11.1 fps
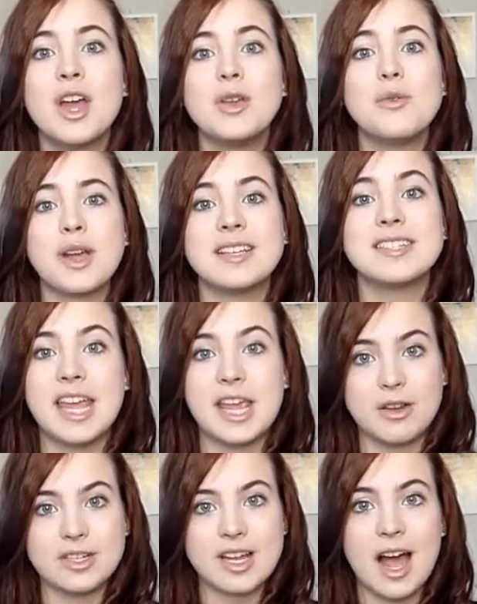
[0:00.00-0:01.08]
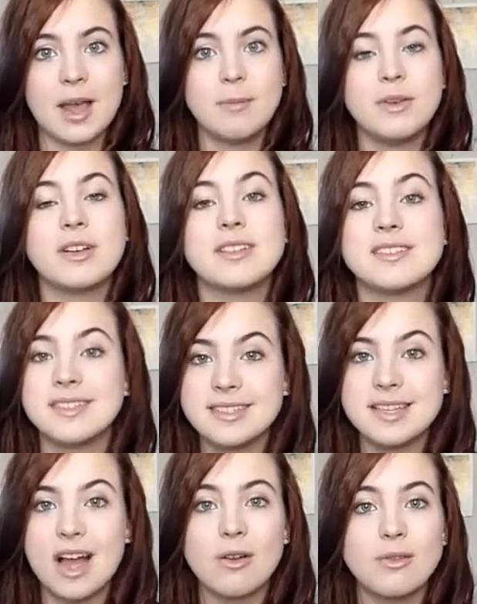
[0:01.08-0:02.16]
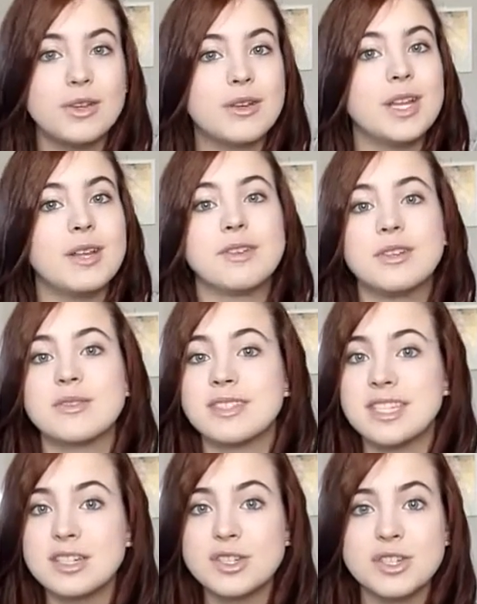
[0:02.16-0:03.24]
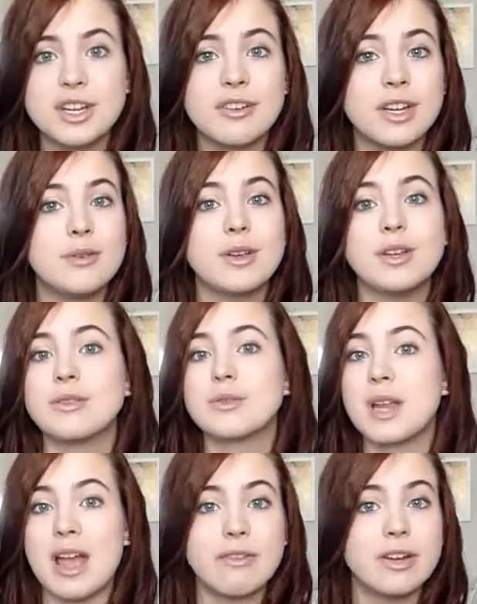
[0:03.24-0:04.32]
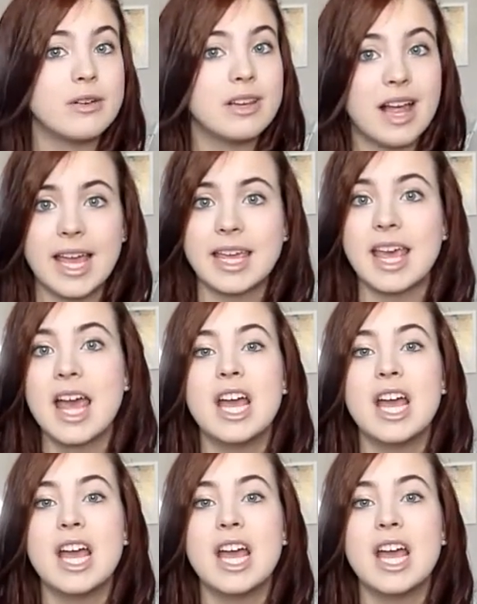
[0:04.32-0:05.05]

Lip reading: you can take your time, you can sit down, you can even use a dictionary, you can use whatever you like,